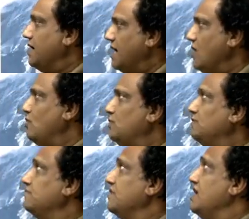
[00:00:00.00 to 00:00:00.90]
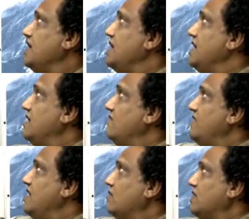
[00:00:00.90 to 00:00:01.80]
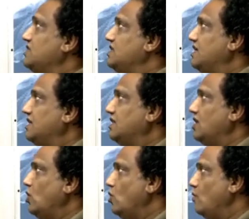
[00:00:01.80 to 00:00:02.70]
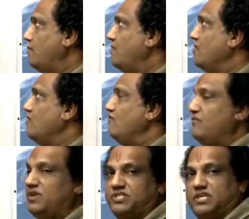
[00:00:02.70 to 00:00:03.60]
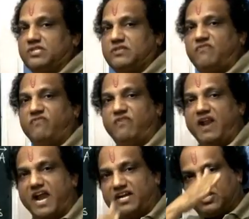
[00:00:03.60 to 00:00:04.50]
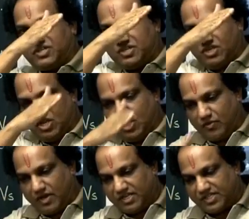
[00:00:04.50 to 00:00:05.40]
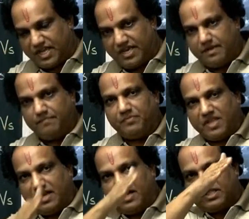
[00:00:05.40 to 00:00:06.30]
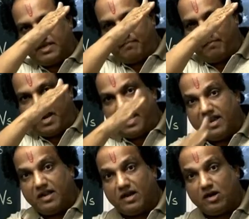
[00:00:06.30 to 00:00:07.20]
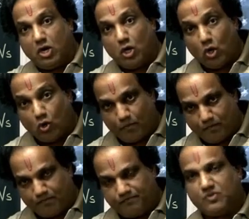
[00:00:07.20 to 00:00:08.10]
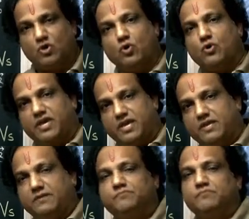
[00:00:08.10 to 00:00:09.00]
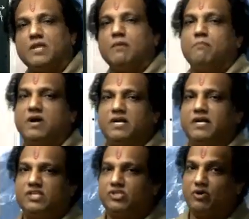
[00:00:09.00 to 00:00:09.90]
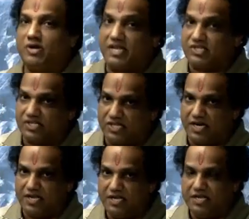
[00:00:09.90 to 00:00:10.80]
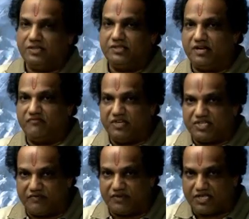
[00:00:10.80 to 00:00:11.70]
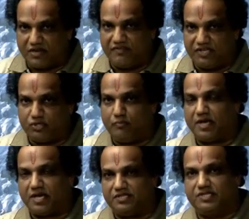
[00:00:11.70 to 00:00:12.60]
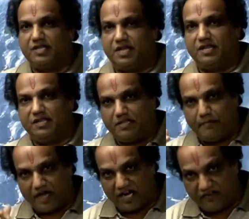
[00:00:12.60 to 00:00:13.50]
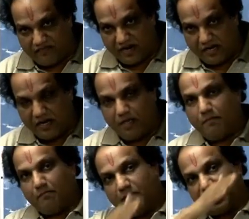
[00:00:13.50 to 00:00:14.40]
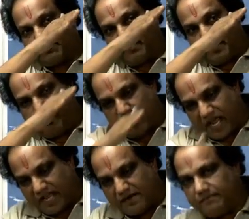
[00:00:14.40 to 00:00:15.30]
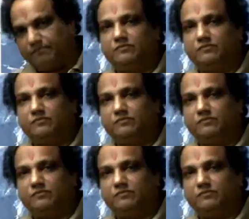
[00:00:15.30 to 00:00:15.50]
Now here we have considered the loop which is flat. You can say it is a planar loop. Okay. But it is not necessary that whichever surface you may consider in the magnetic field must be plane,